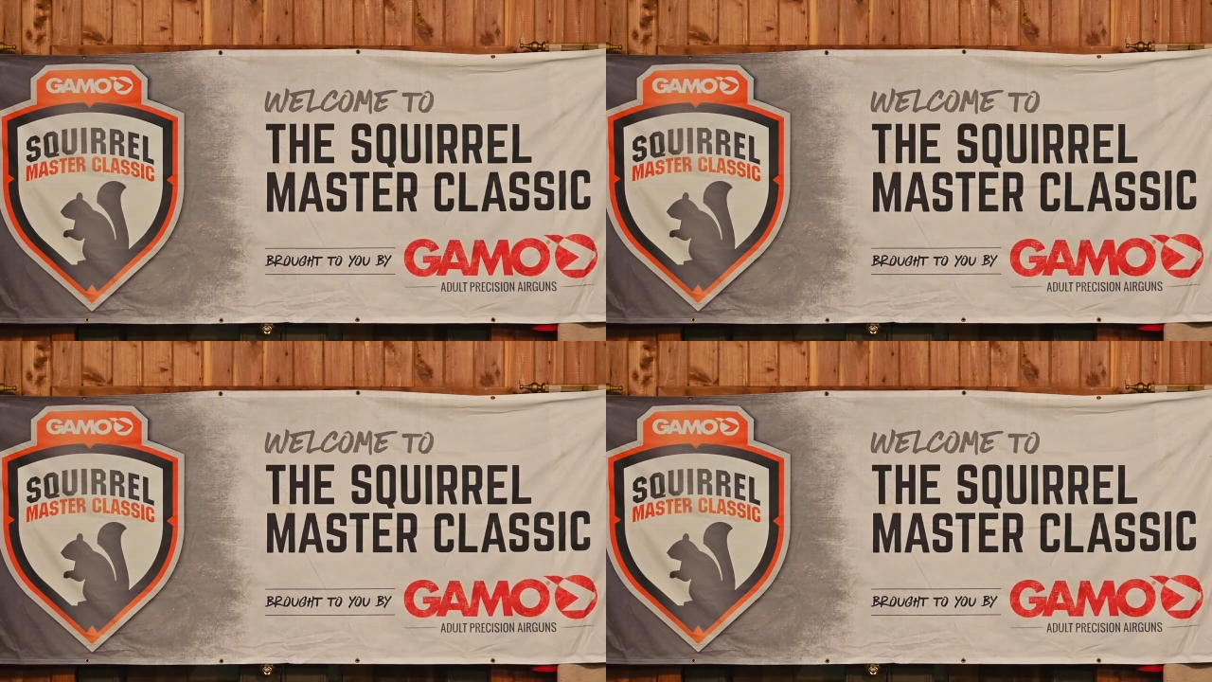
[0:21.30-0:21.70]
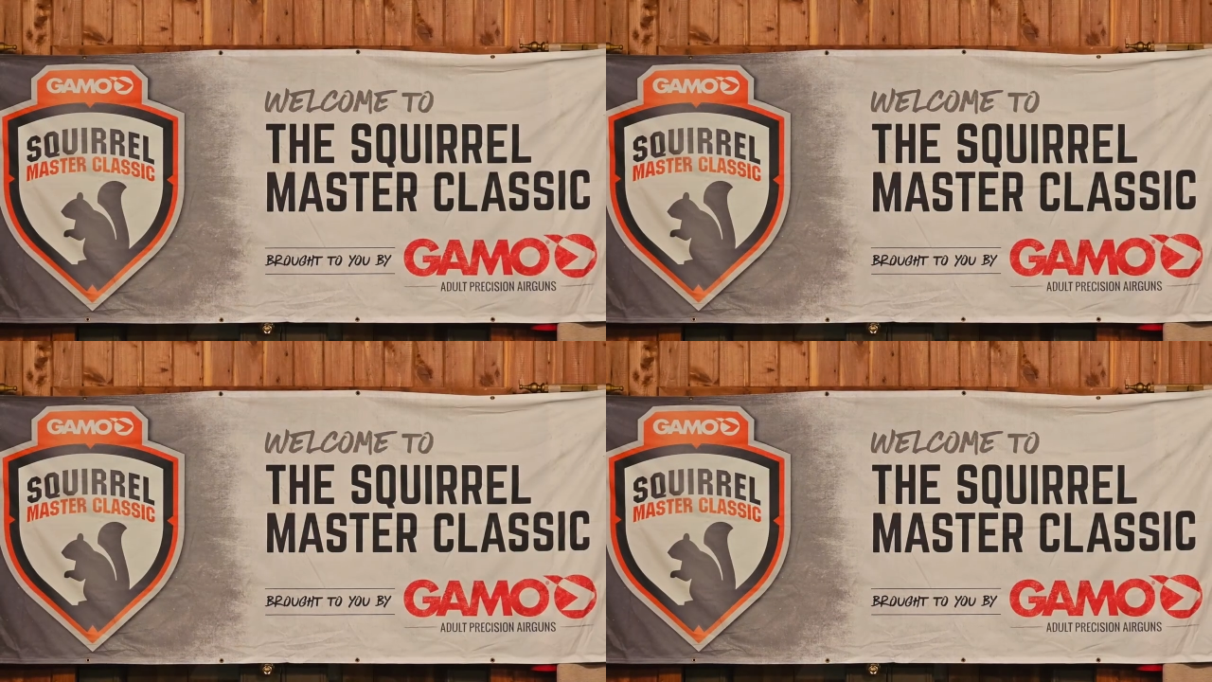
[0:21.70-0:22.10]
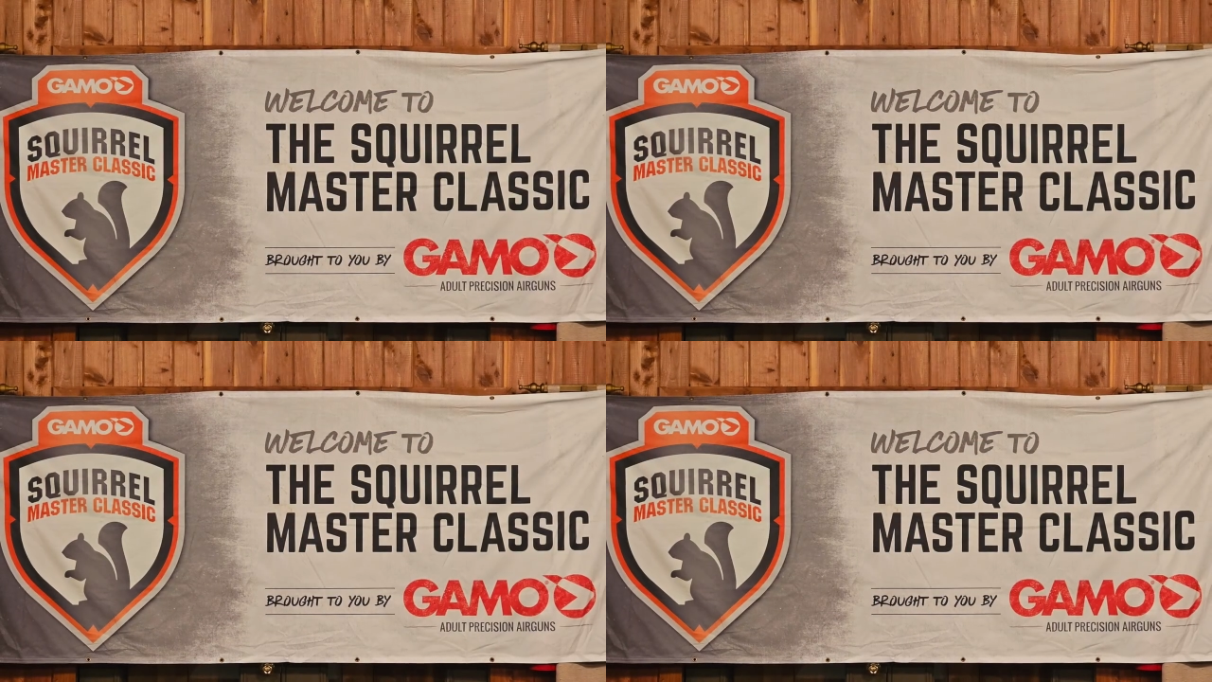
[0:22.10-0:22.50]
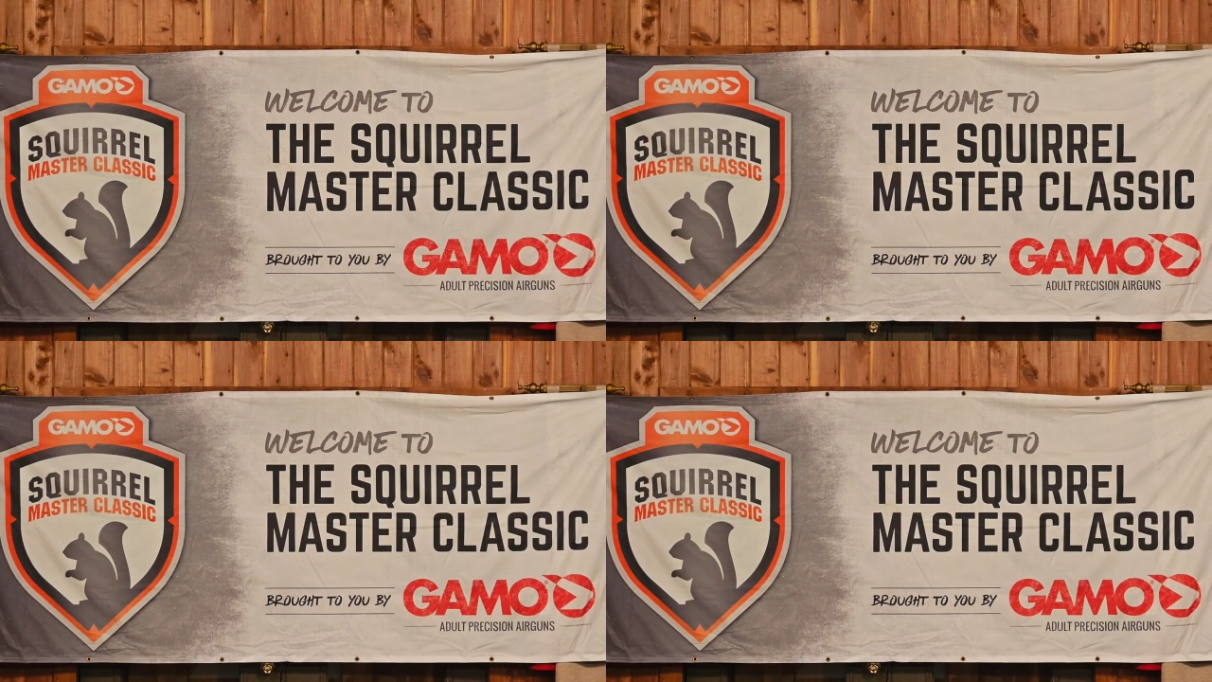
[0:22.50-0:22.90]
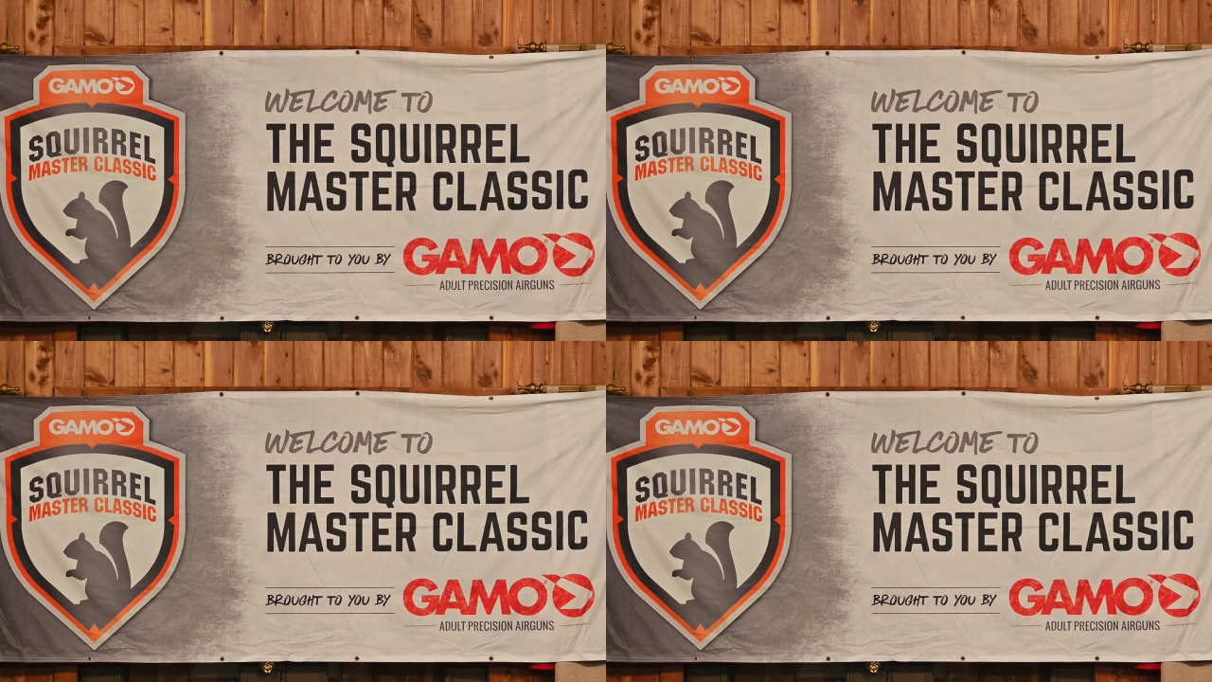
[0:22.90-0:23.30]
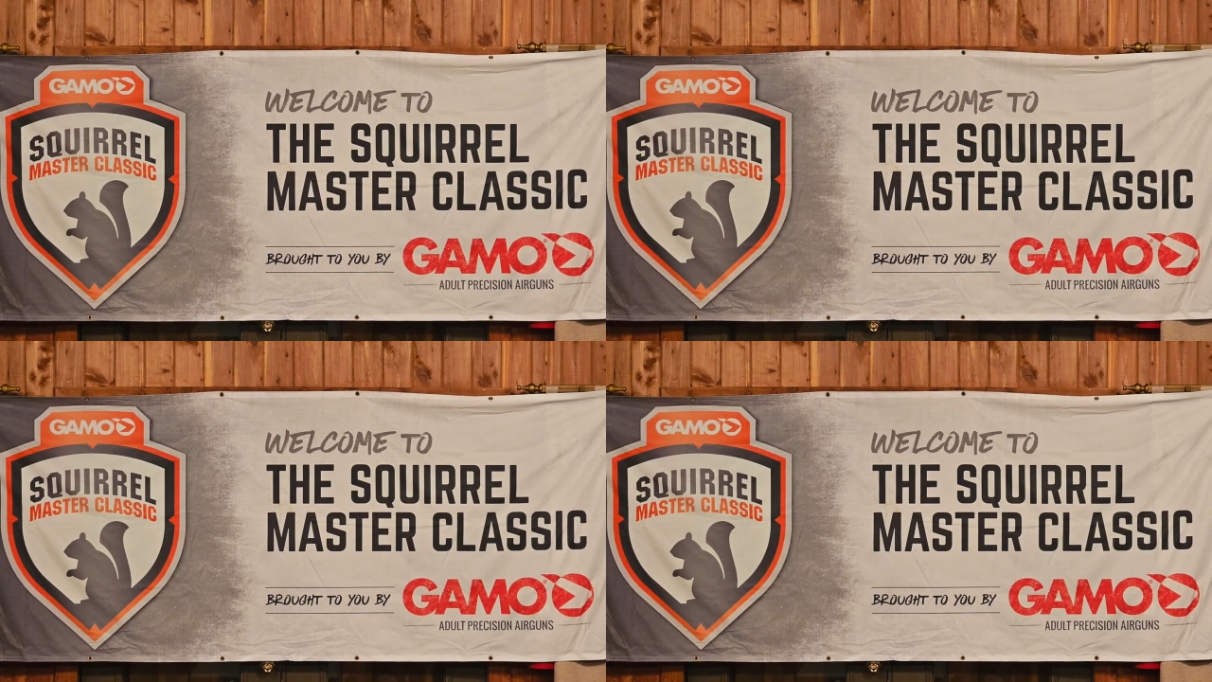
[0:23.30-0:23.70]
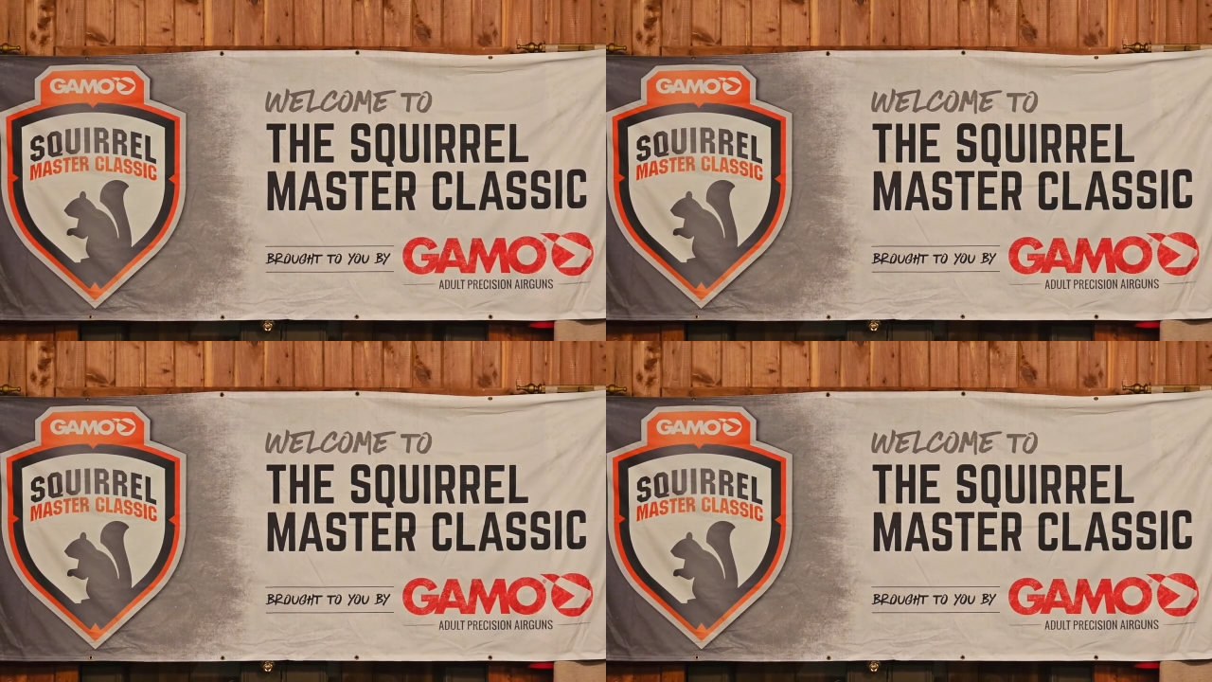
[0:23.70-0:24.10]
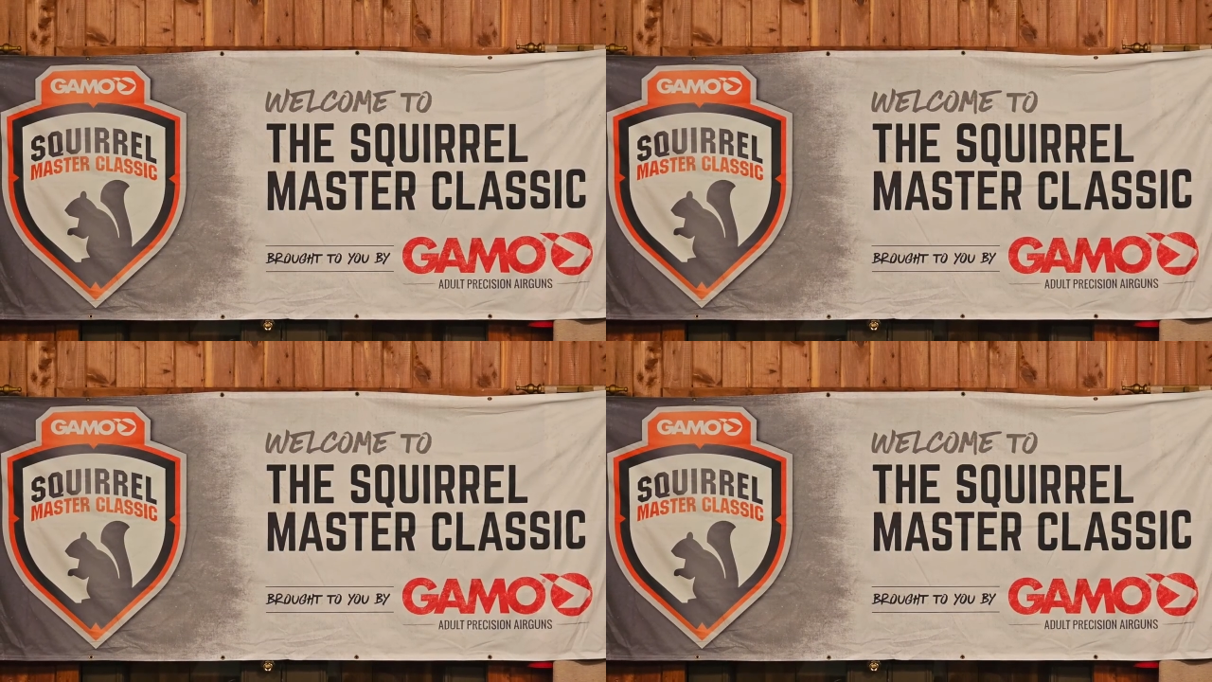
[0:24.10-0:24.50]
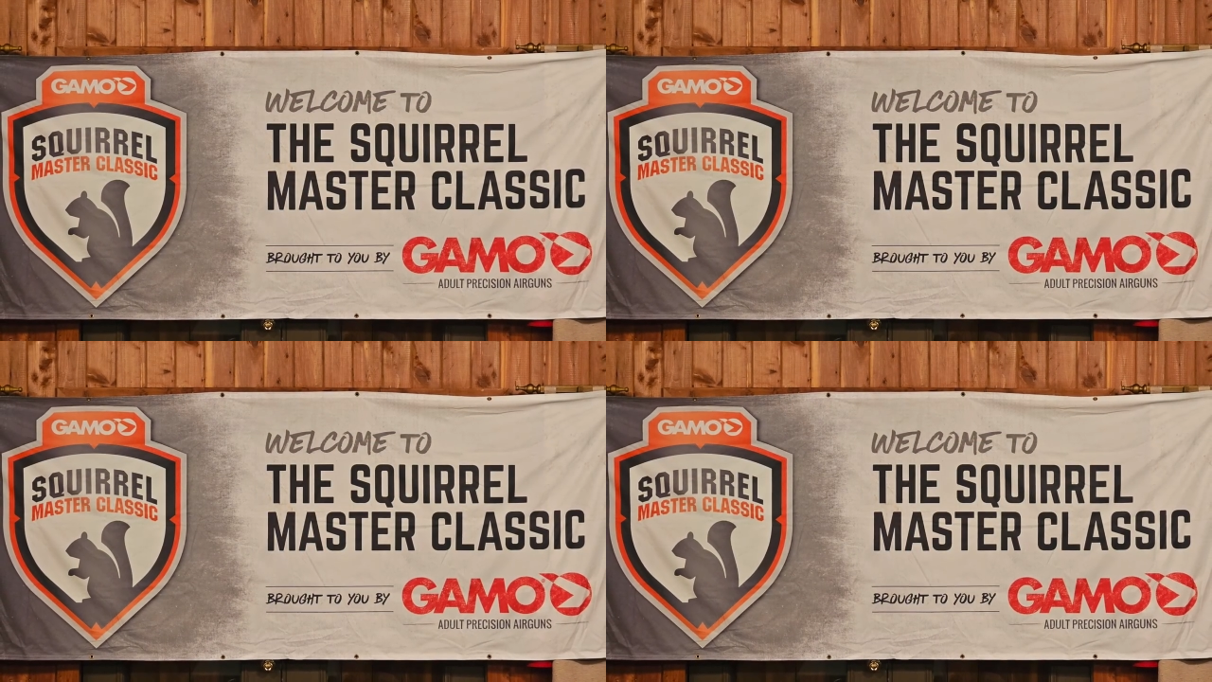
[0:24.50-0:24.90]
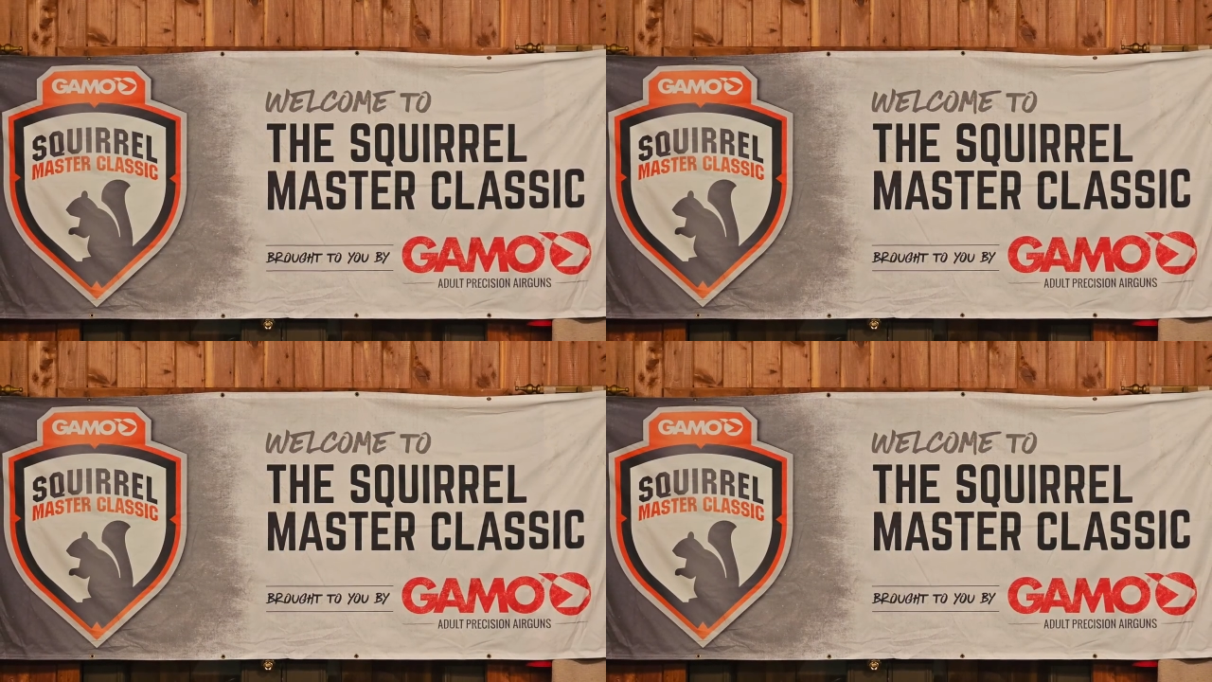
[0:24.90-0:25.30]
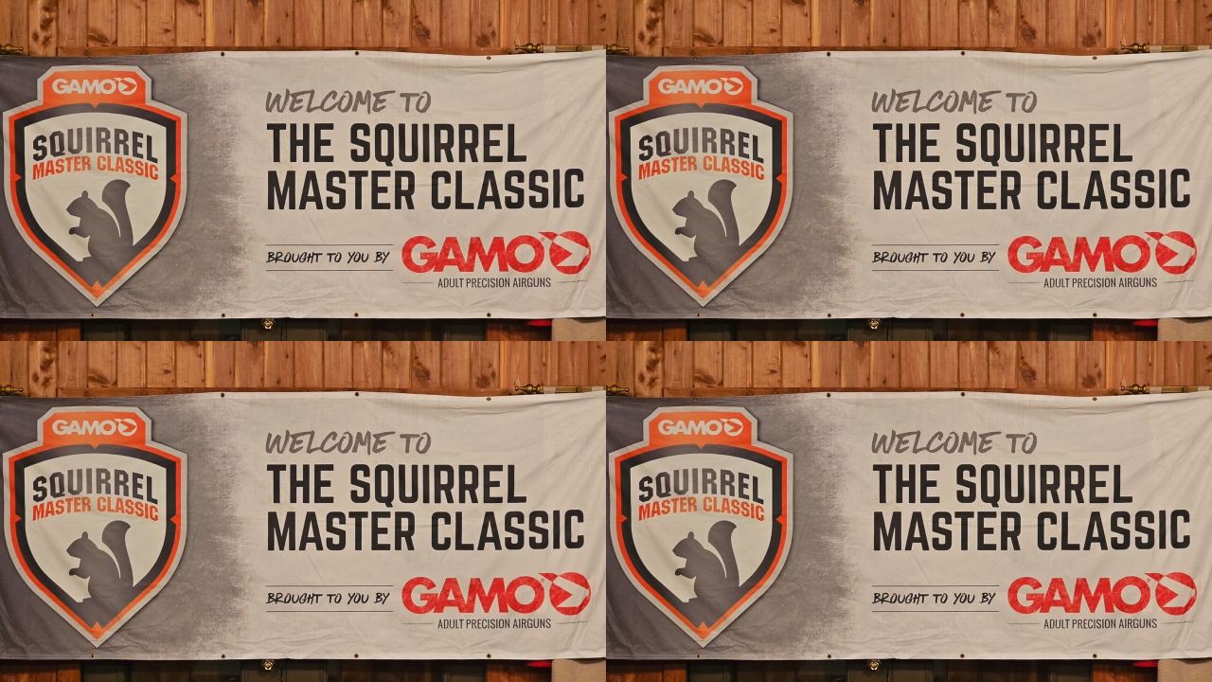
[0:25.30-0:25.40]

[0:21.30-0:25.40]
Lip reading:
[unreadable: no face in view]